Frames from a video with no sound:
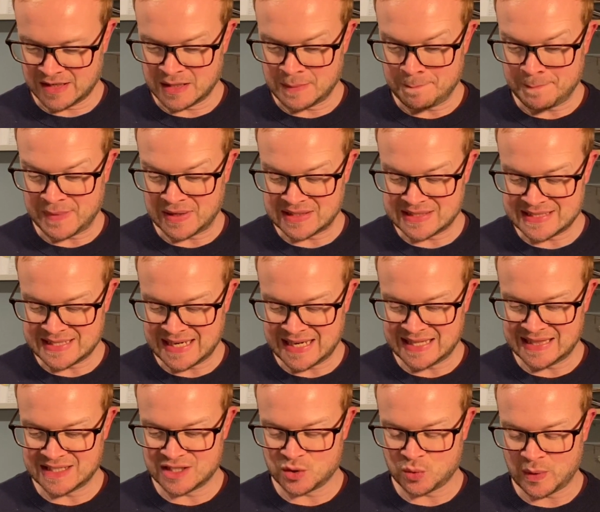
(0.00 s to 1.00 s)
of Monday
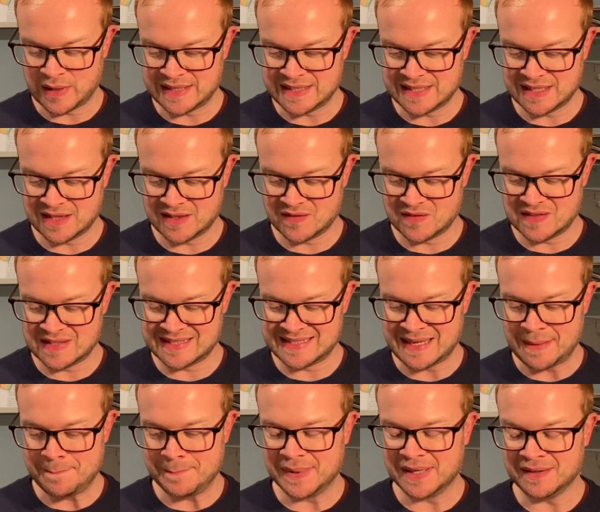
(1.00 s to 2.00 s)
the 20th of
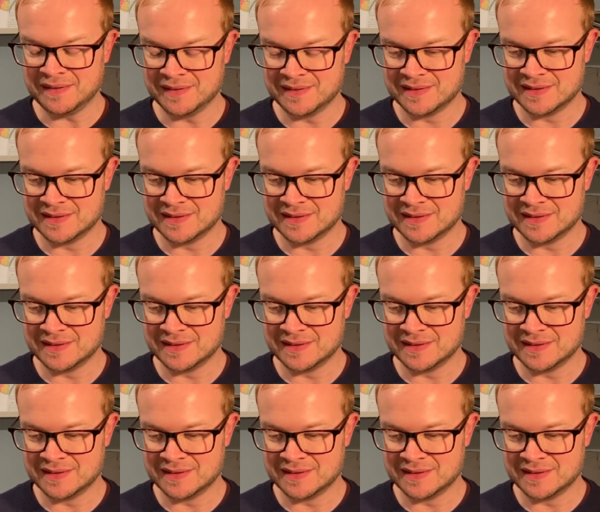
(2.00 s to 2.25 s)
December.